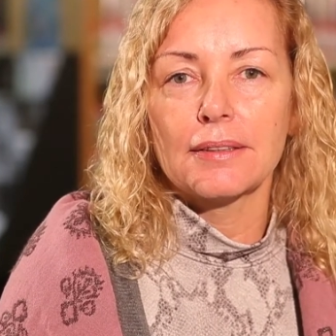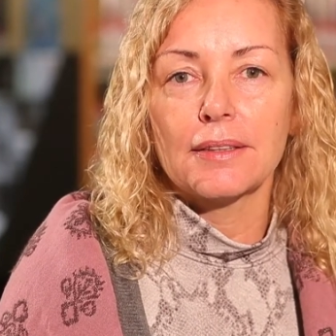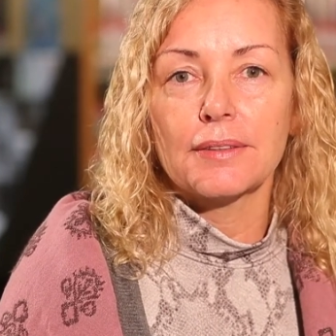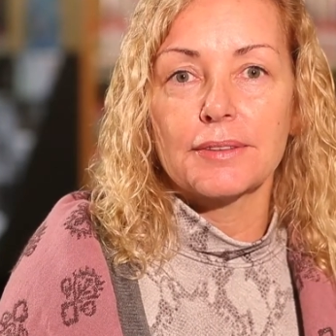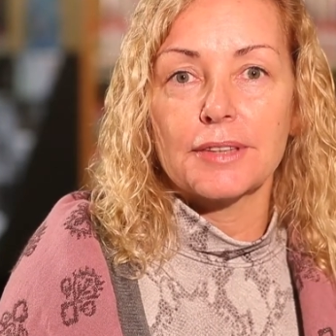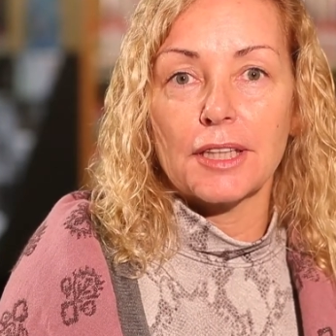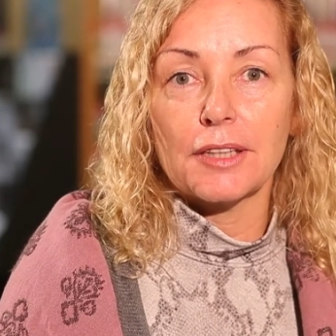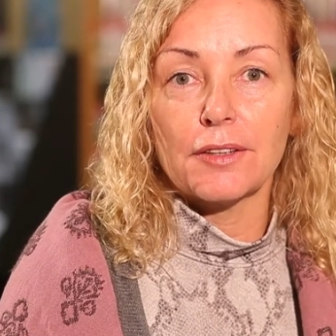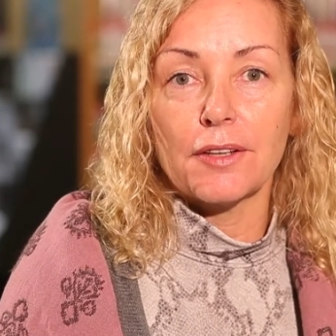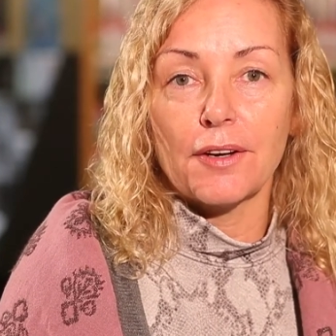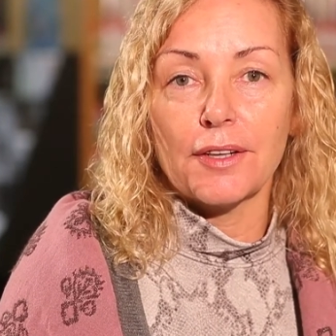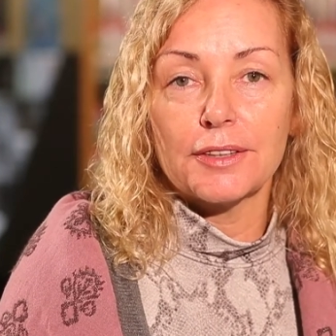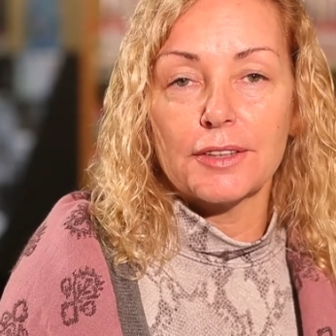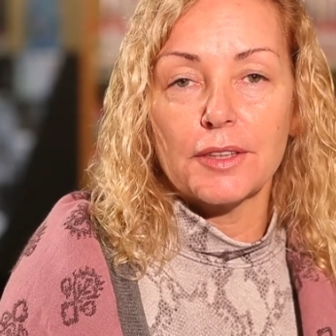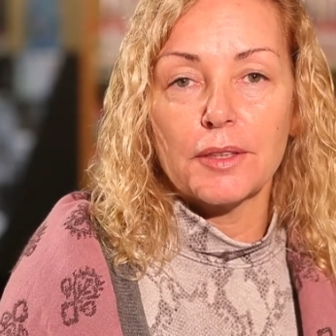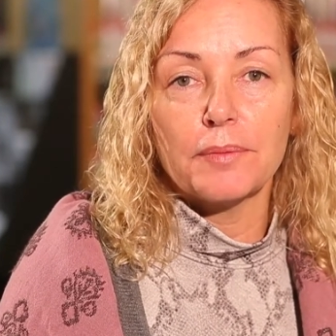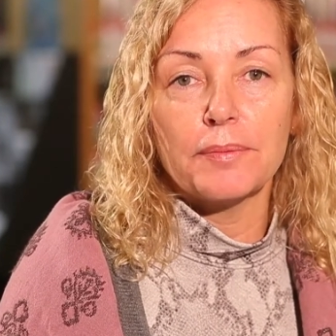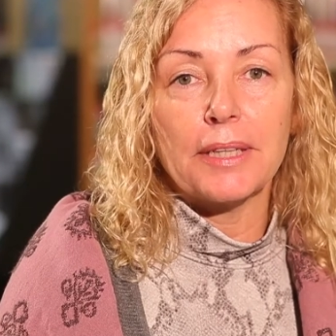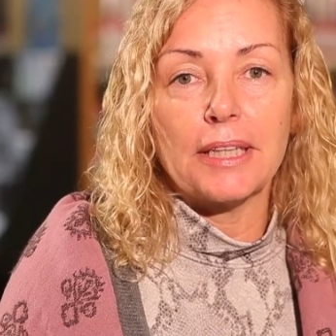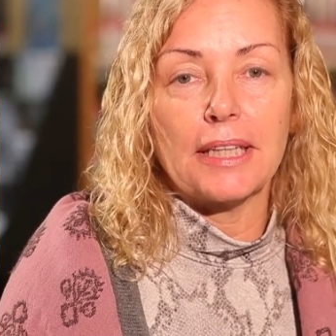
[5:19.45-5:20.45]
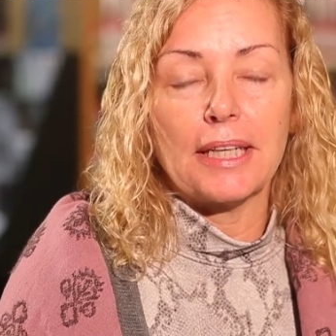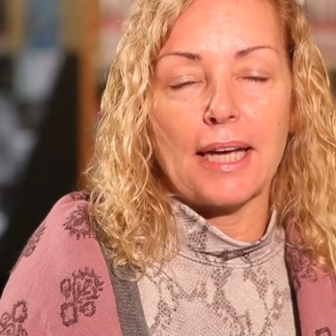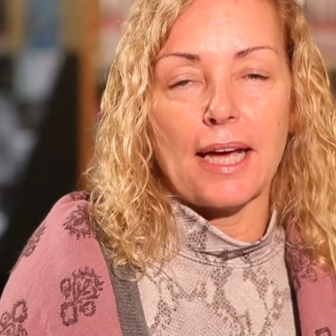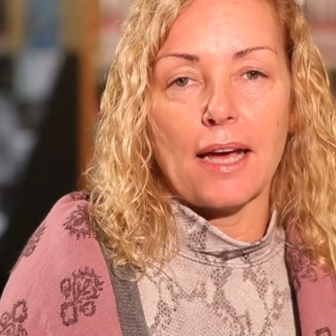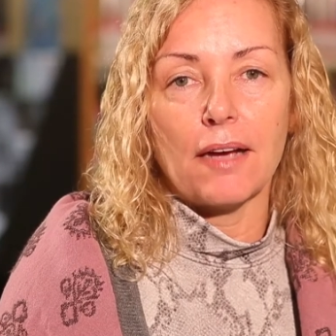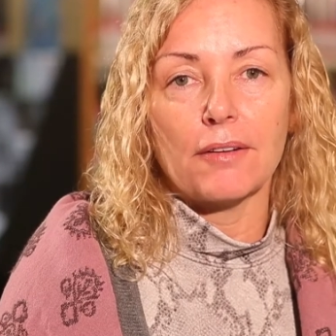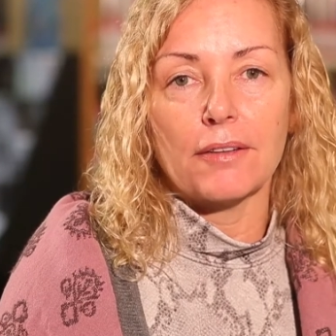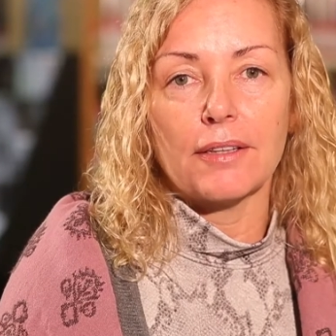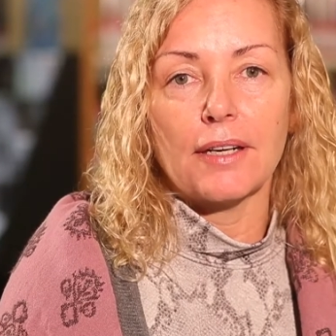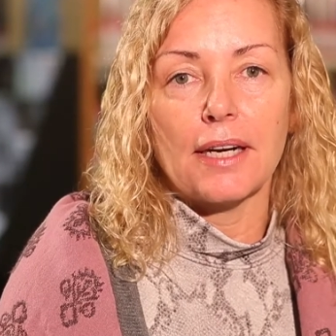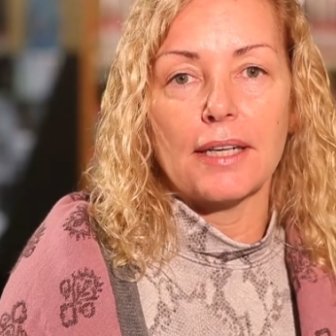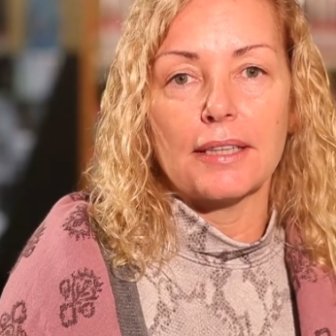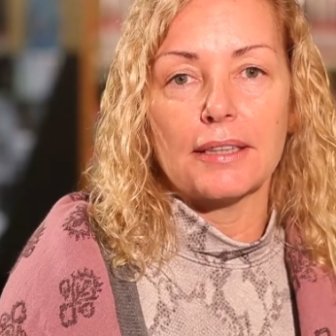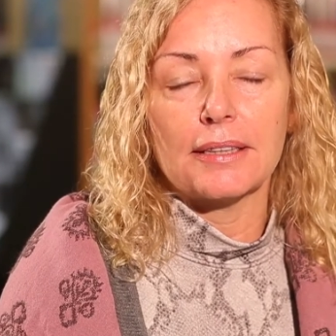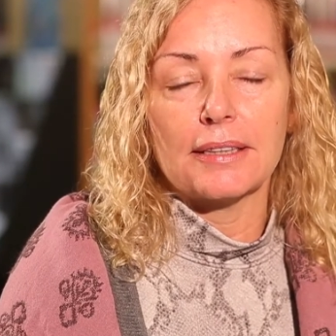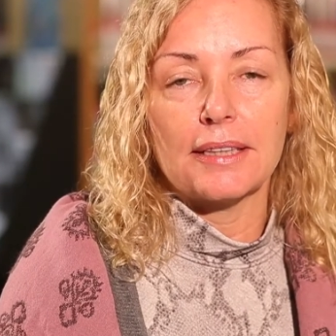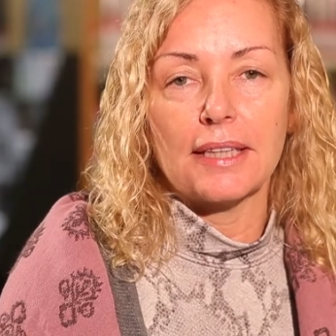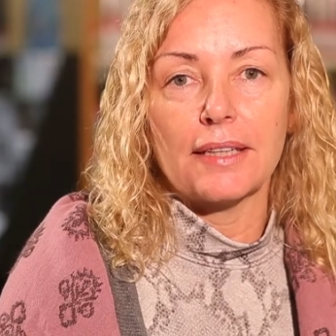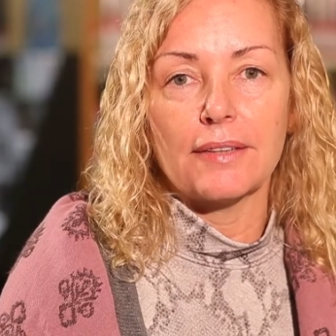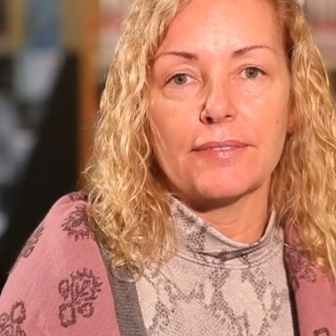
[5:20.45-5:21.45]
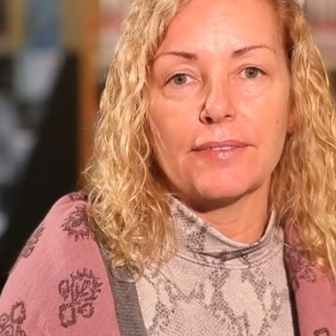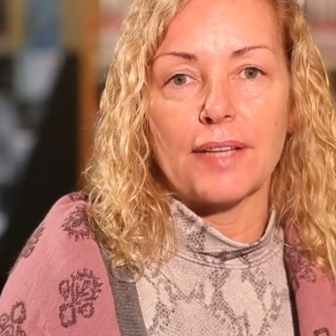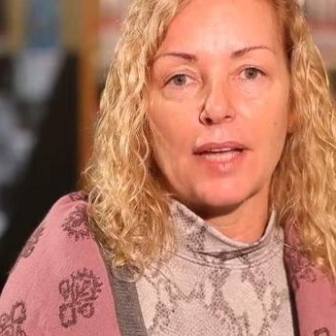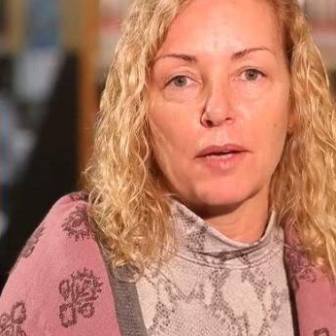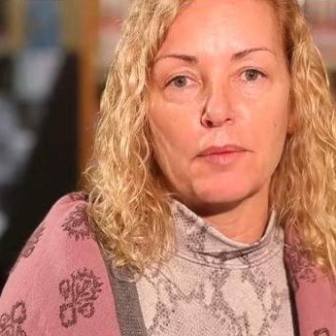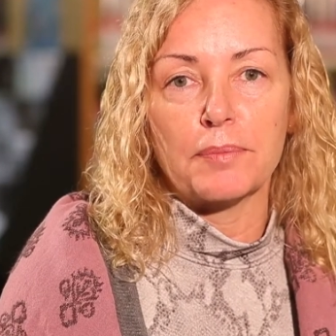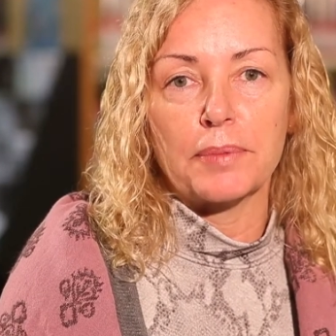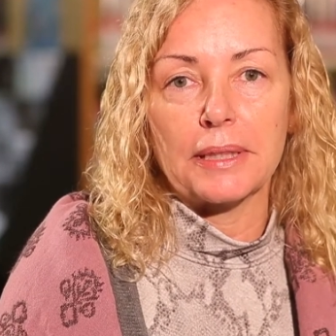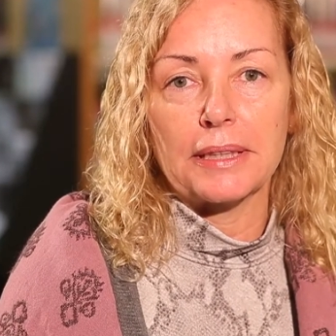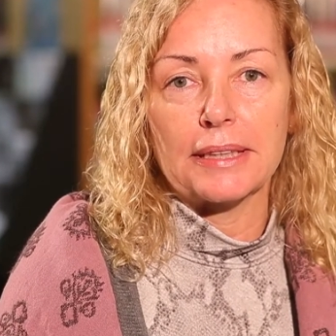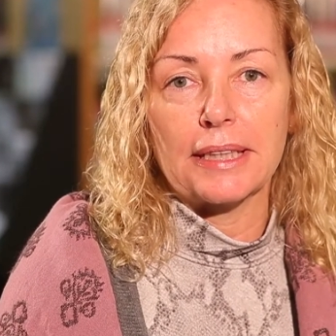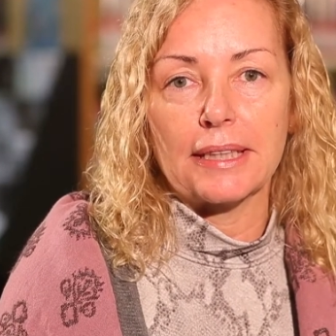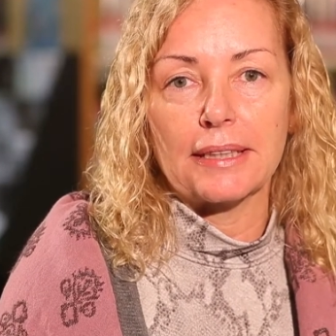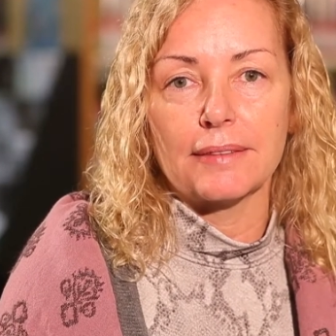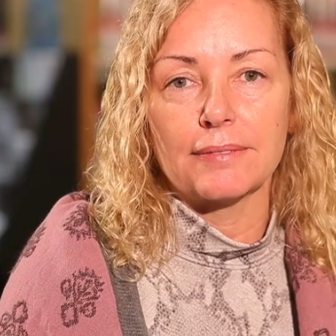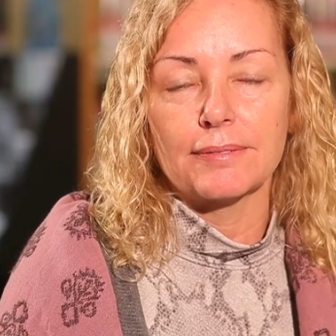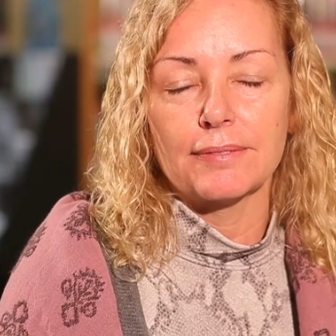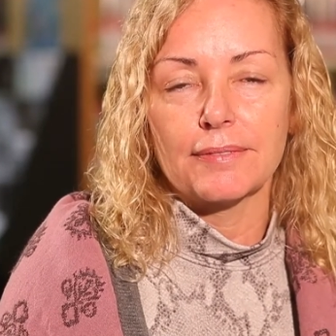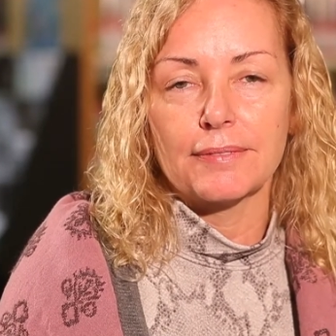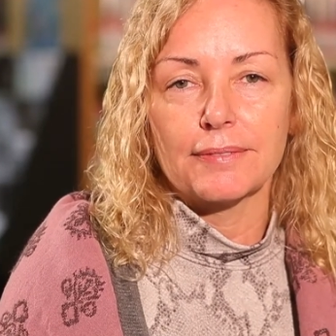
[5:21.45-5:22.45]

there was a large community outcry to save that building.